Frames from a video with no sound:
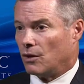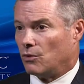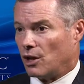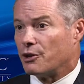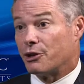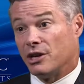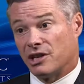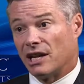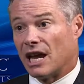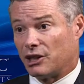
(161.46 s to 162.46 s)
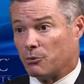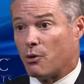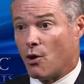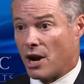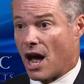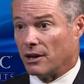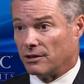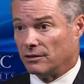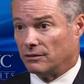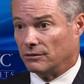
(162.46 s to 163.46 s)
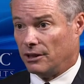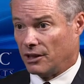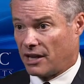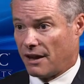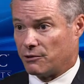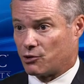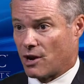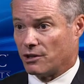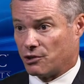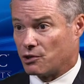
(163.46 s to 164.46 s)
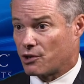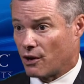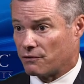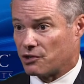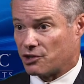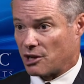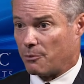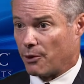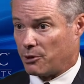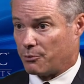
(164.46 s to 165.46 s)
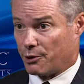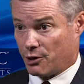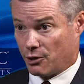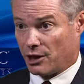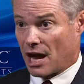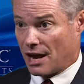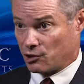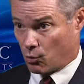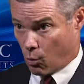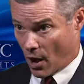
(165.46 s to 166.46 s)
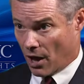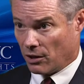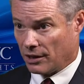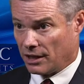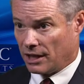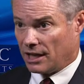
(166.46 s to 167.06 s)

Well, other things I'd like to point out in the Canvas trials, those curves separated pretty early as well.